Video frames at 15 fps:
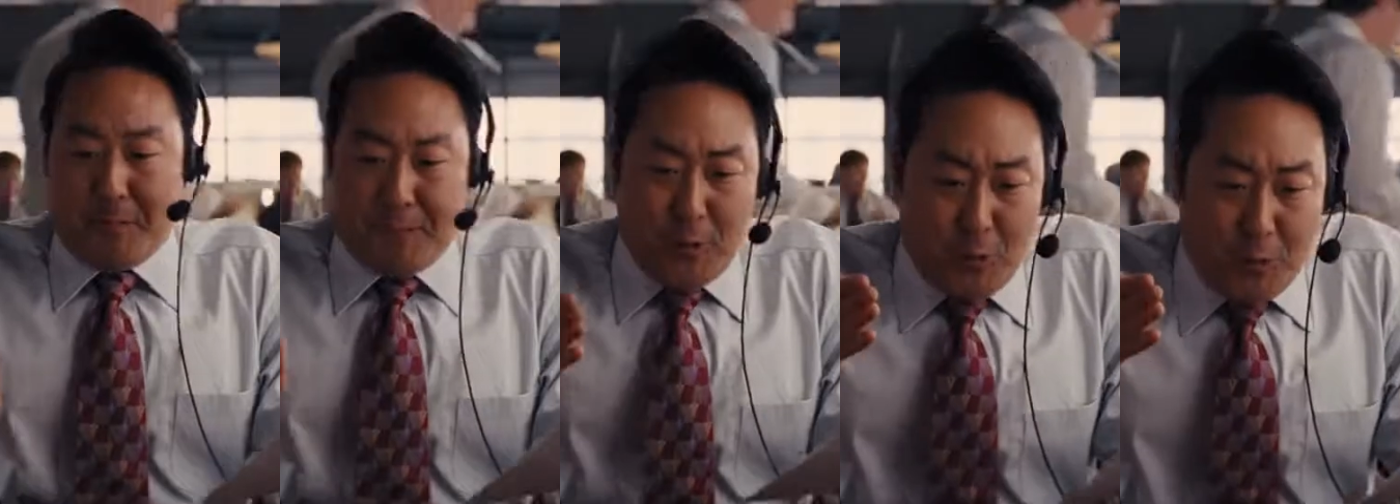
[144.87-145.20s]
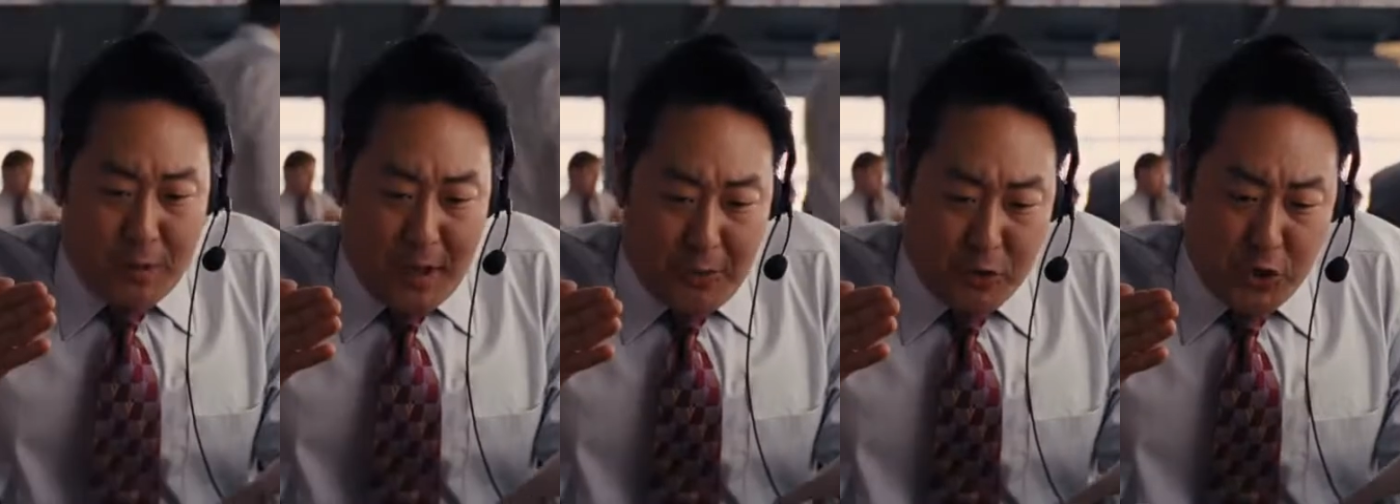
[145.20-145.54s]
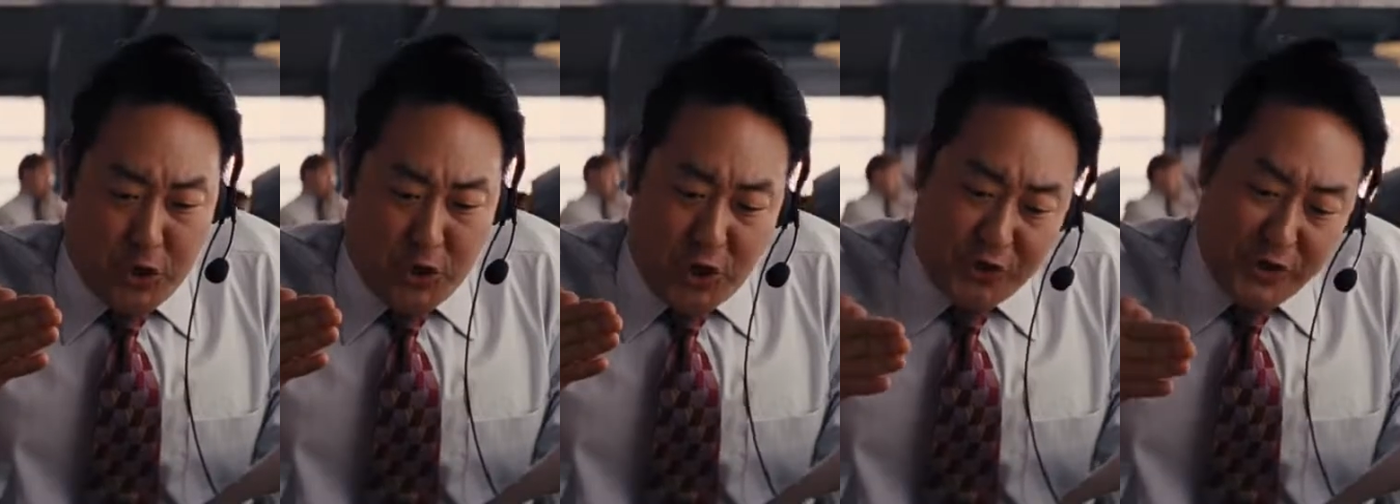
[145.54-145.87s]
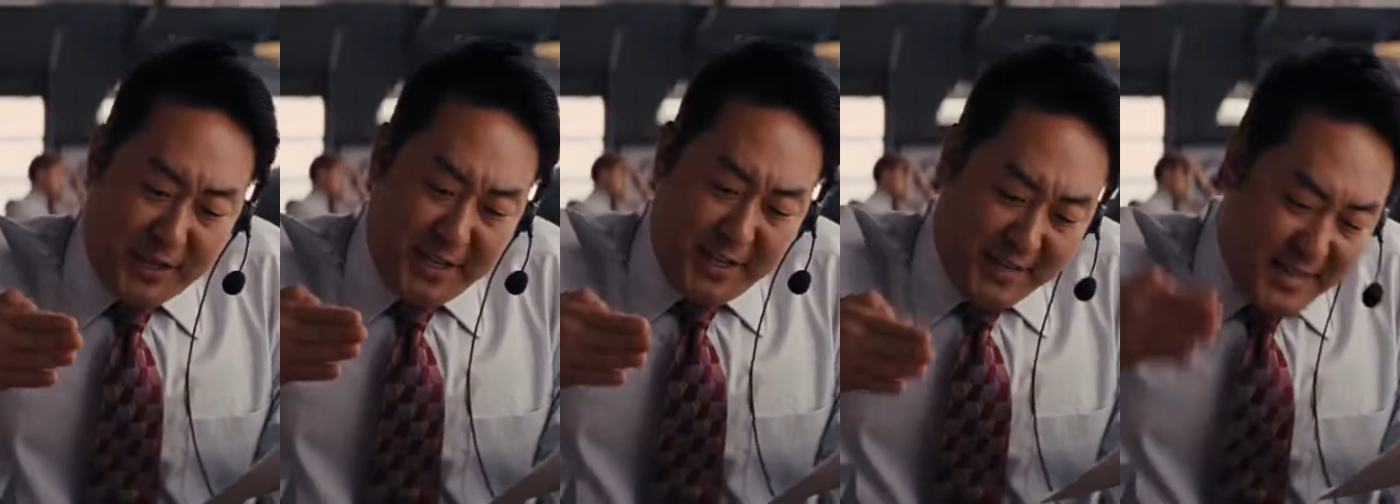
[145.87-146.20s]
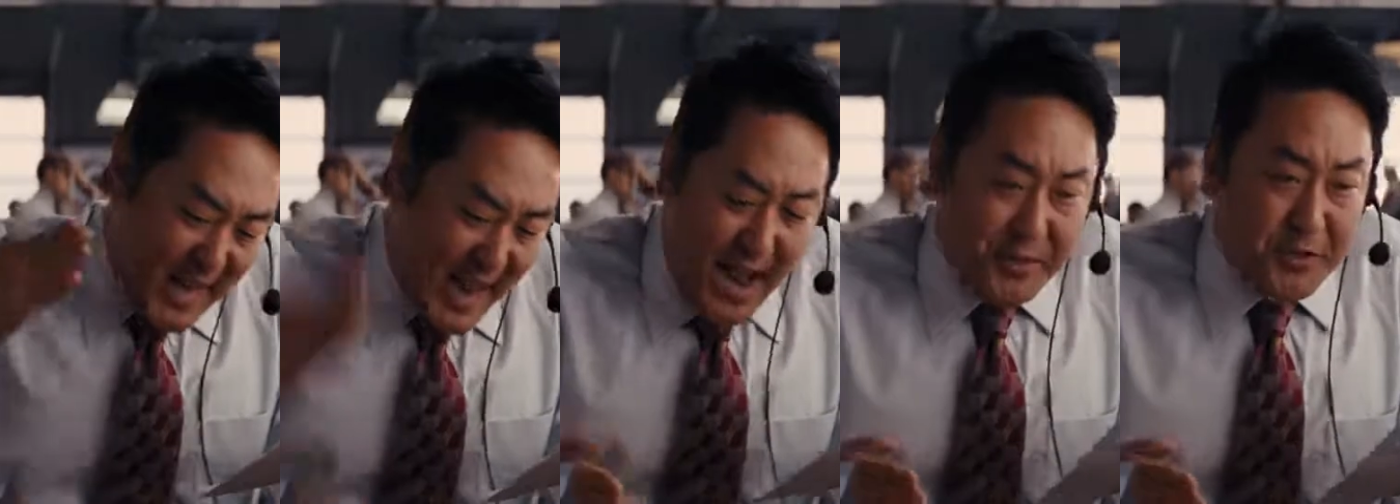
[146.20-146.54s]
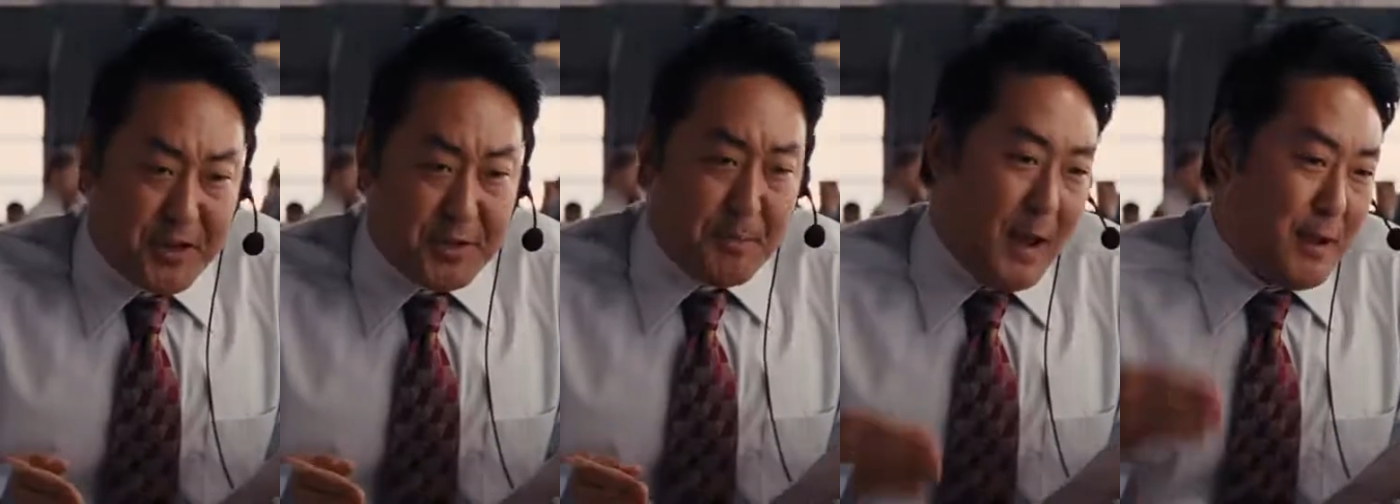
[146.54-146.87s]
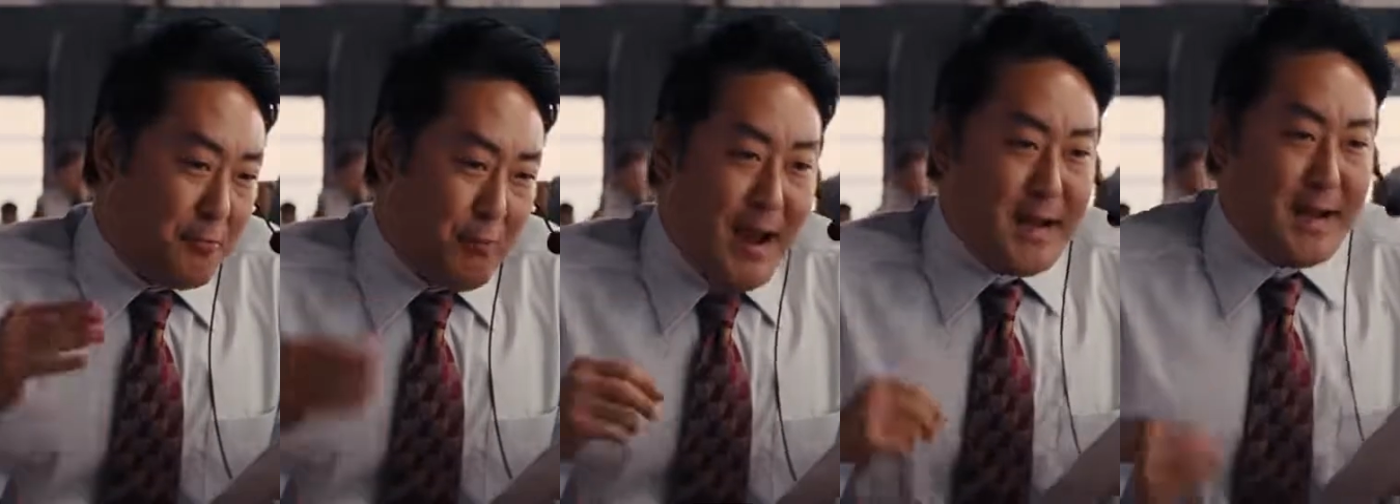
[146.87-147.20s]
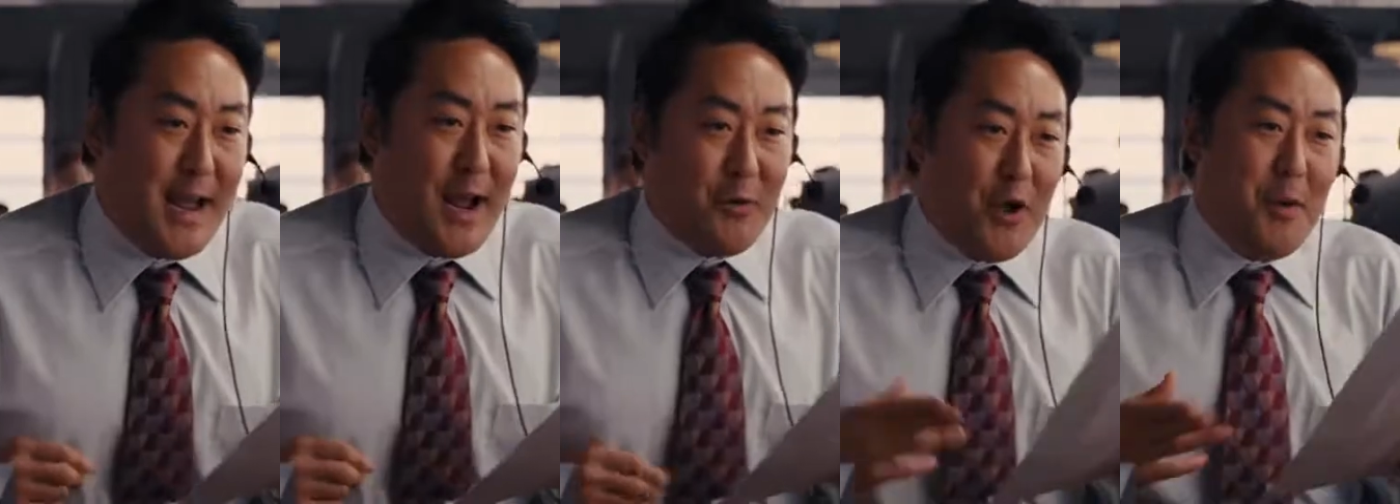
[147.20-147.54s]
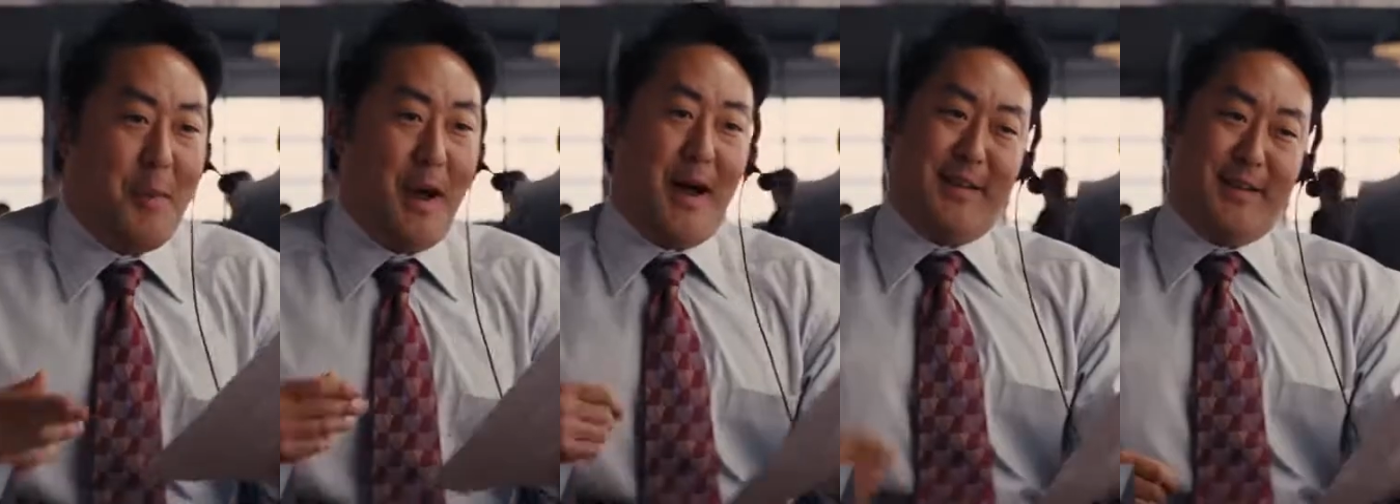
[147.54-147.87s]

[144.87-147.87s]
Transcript: a few thousand shares of Disney on the spot right now. Come on.